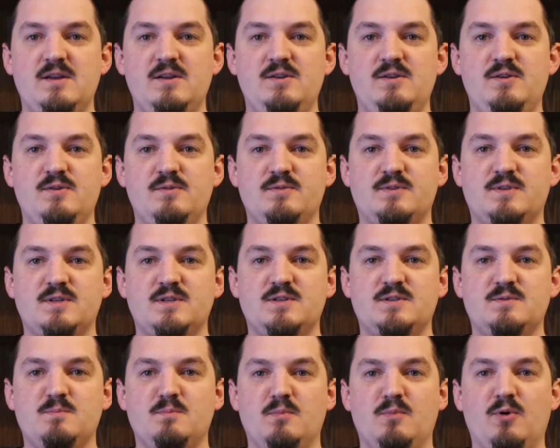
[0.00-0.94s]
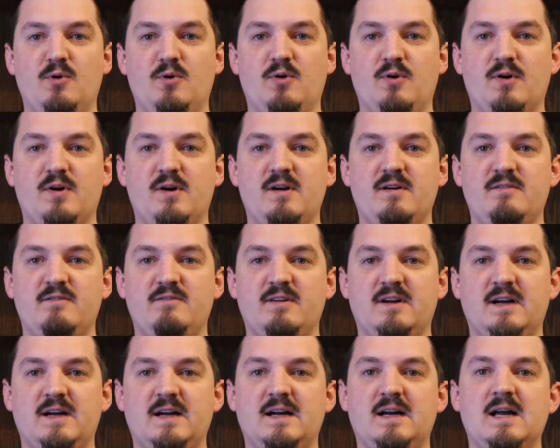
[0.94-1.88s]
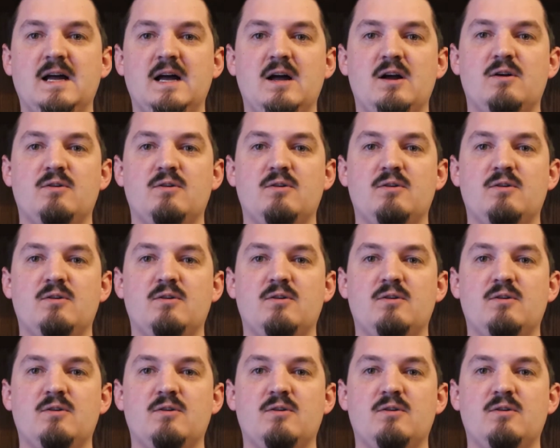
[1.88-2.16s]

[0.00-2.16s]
uses more of a